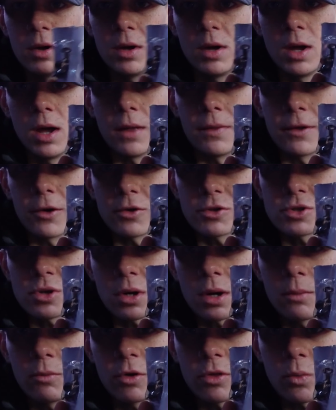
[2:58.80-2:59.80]
and they also
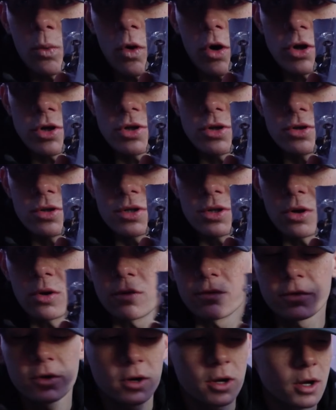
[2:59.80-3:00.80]
come with washers, so
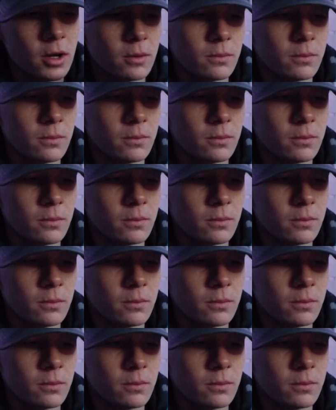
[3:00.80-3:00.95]
don't forget.